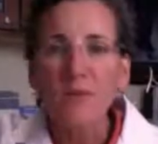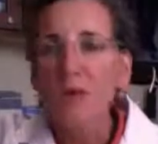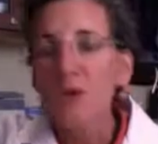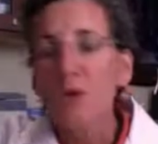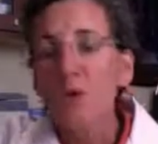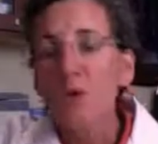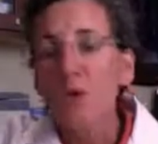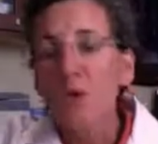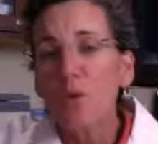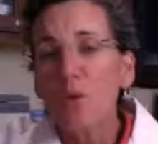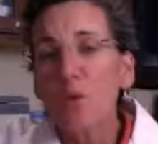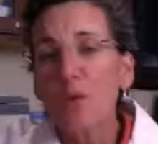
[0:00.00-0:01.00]
And
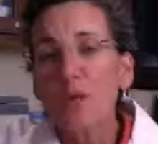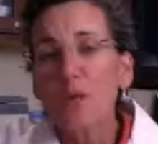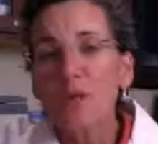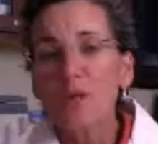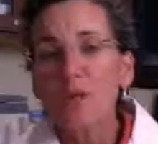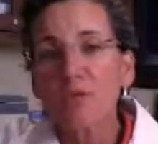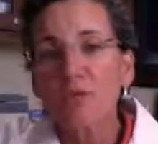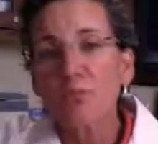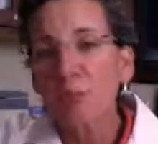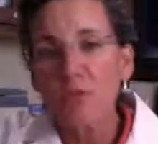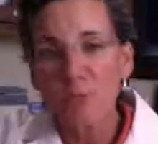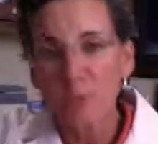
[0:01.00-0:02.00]
we think of
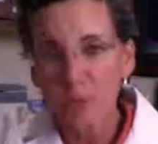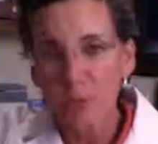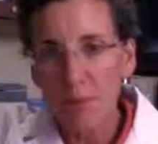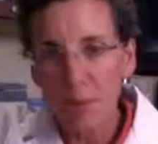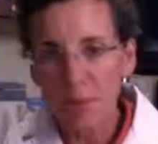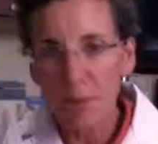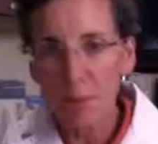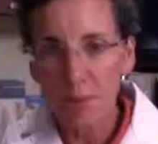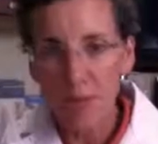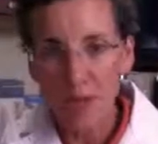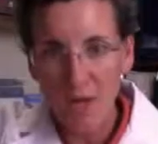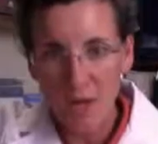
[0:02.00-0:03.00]
postmenopausal
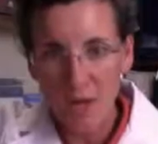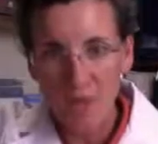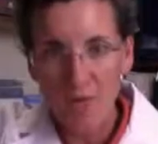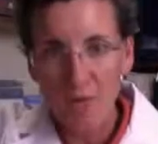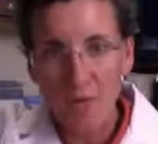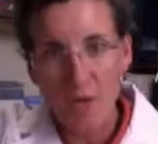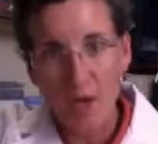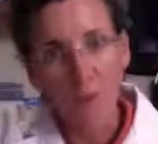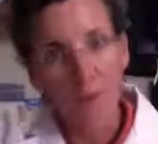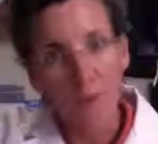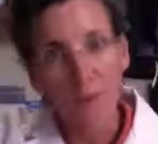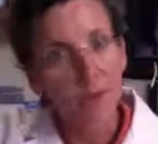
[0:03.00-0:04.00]
women having this
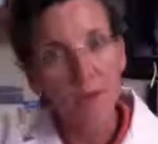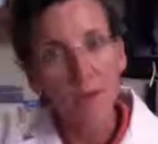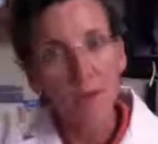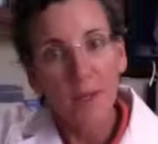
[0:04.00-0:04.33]
problem, but